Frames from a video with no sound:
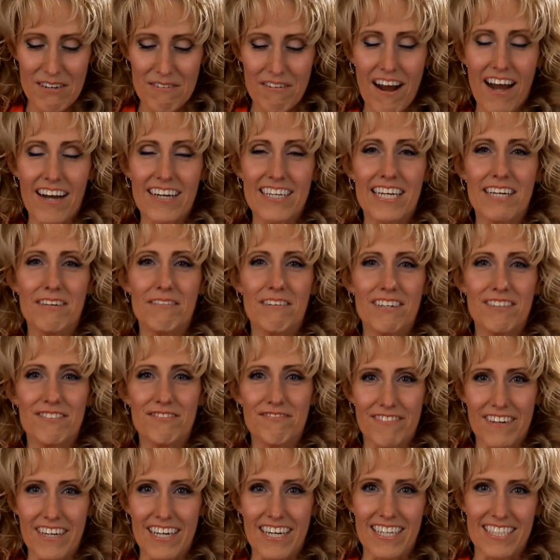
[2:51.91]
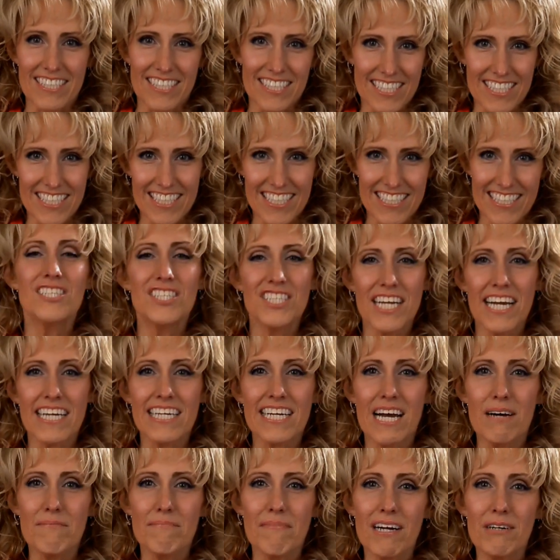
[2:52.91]
Rocky Road fudge.
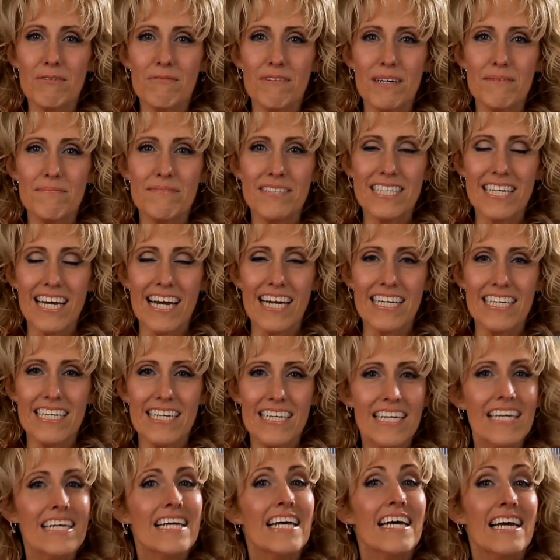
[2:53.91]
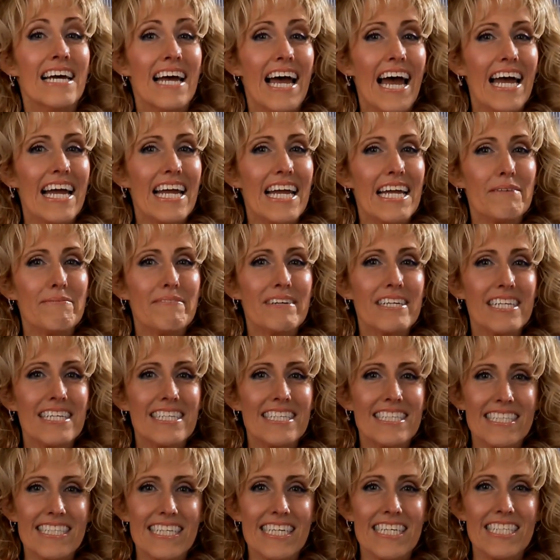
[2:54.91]
Check out my website at
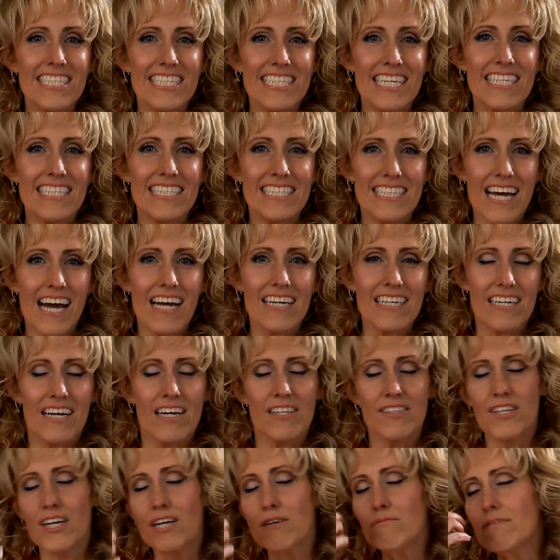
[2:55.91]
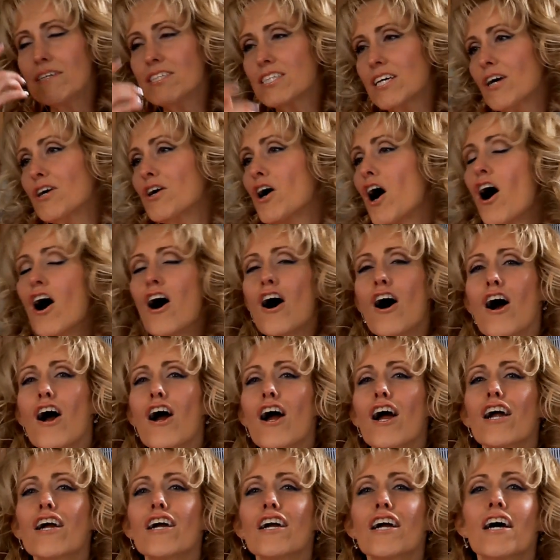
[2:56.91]
amylynnskitchen.com. There was a
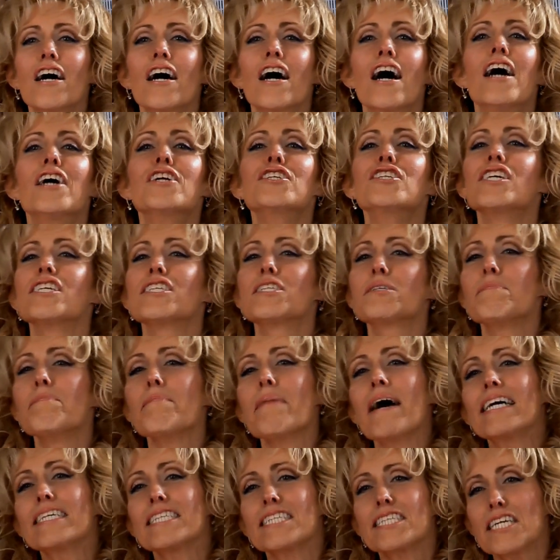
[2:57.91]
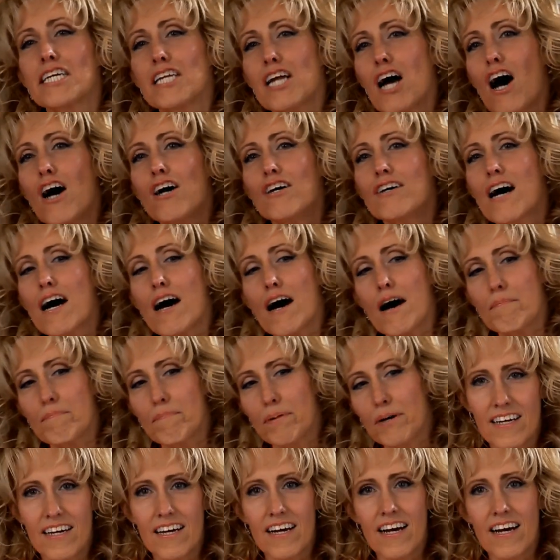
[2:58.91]
car, just messed it all up.